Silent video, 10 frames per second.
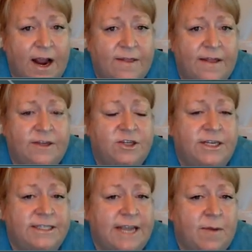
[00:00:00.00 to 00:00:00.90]
and then they should
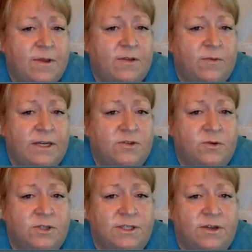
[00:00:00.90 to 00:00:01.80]
examine the
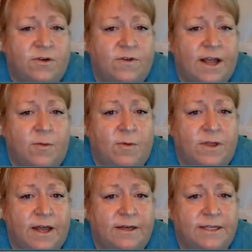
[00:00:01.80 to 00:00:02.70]
resources that are available
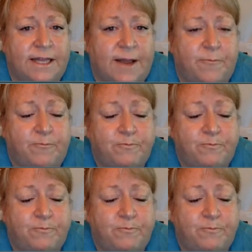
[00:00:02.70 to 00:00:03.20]
that, to them.